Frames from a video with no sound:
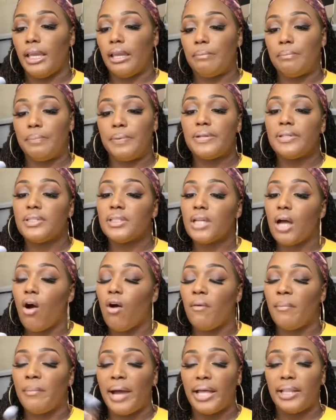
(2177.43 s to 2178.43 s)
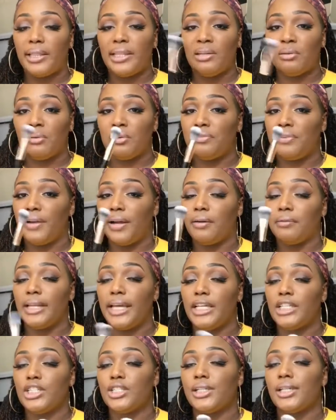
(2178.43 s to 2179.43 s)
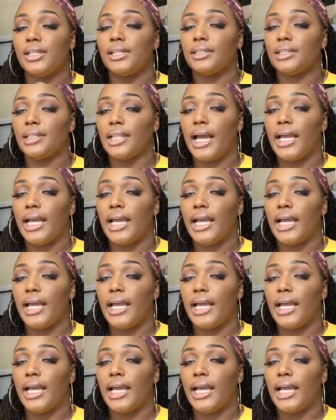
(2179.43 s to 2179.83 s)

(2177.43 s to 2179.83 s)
It puts on my liquid foundation